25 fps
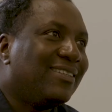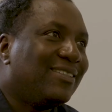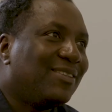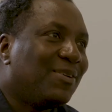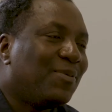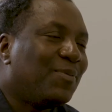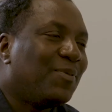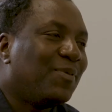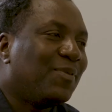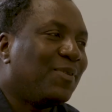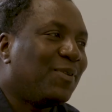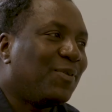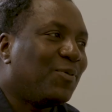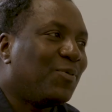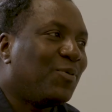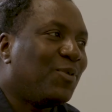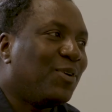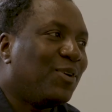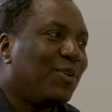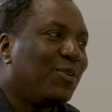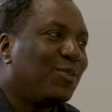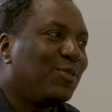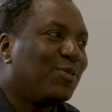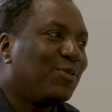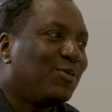some of the
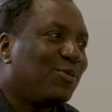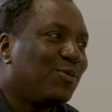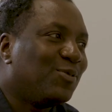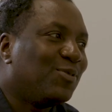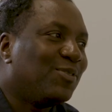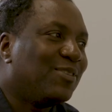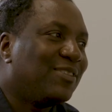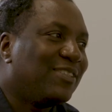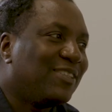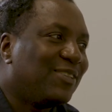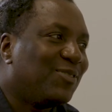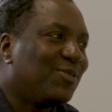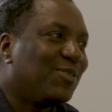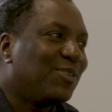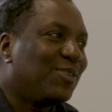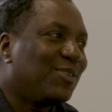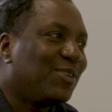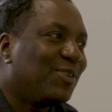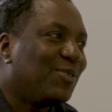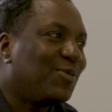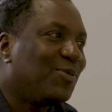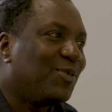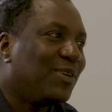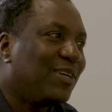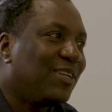one or two
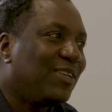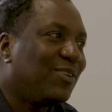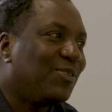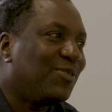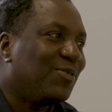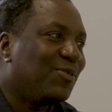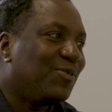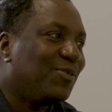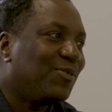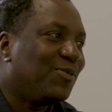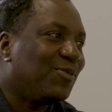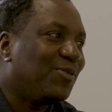situations where you